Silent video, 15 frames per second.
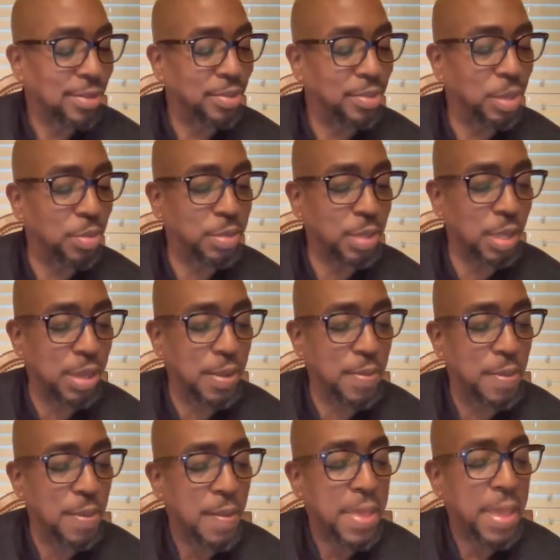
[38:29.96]
You see what I'm
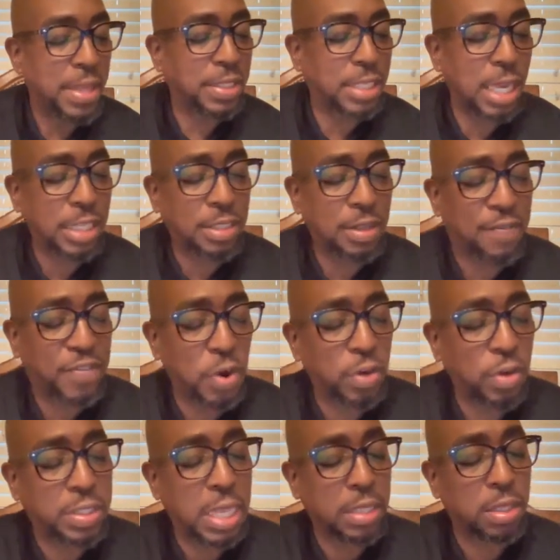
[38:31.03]
saying? It says in
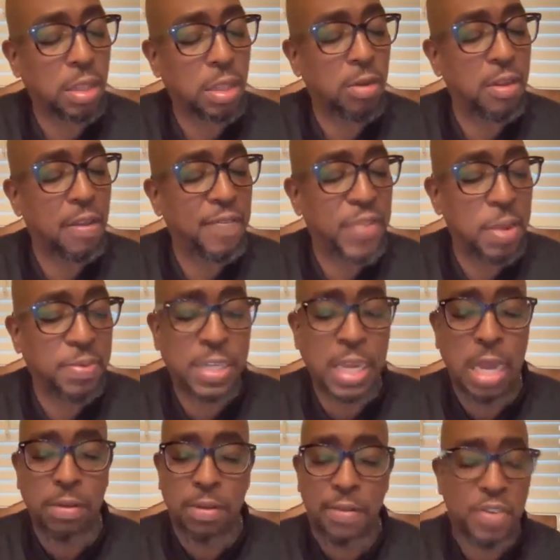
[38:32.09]
First Thessalonians 5th
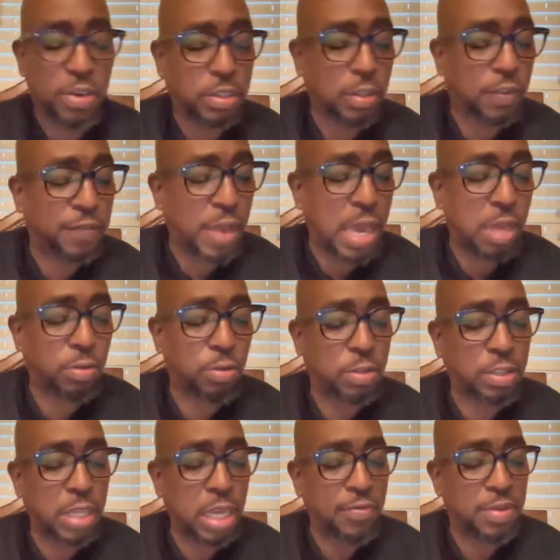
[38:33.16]
chapter, verses 5
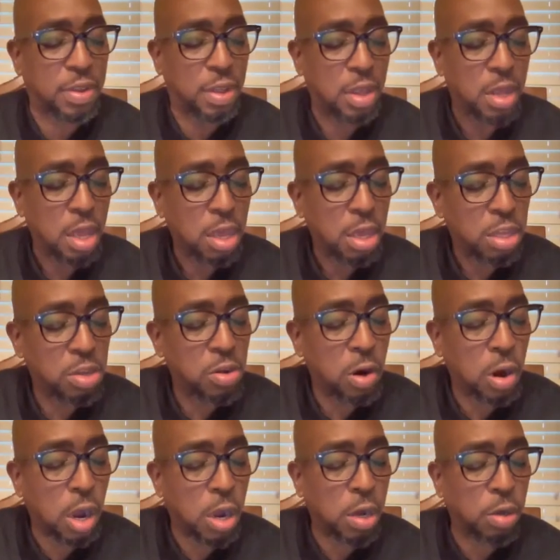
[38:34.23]
through 7,
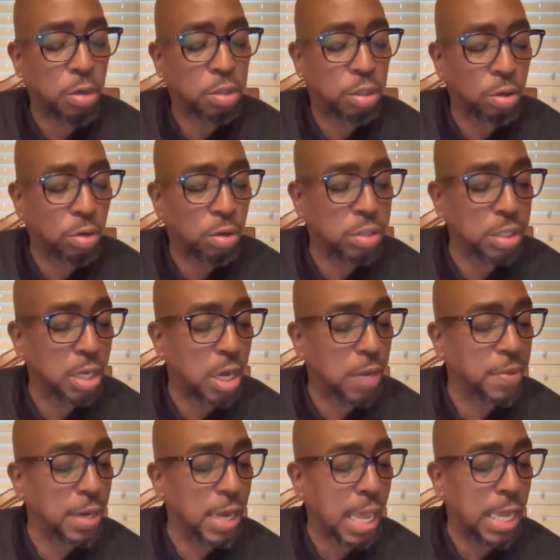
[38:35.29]
you are all children
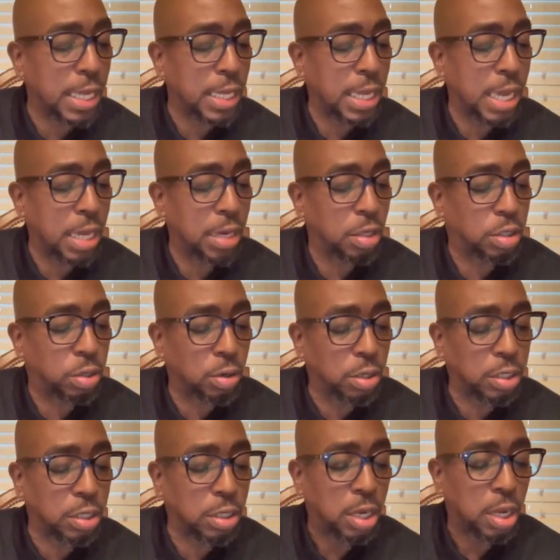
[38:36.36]
of the light and the
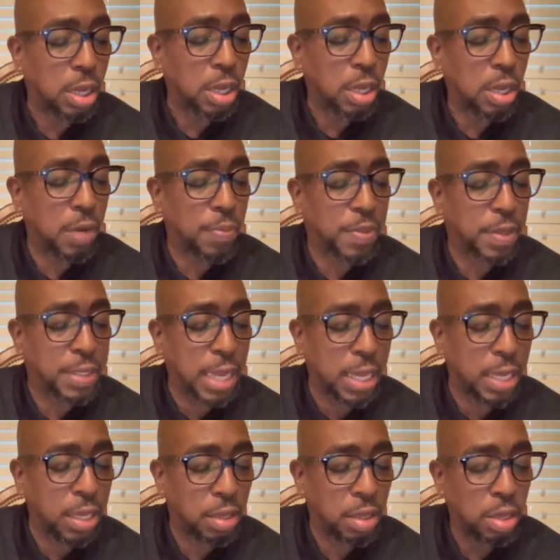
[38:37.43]
children of the
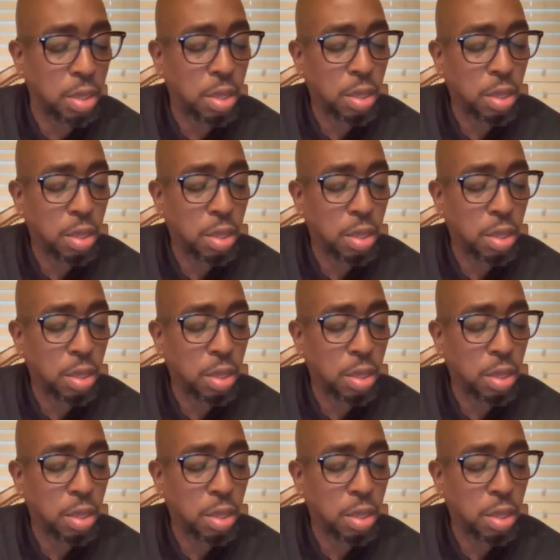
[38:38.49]
day.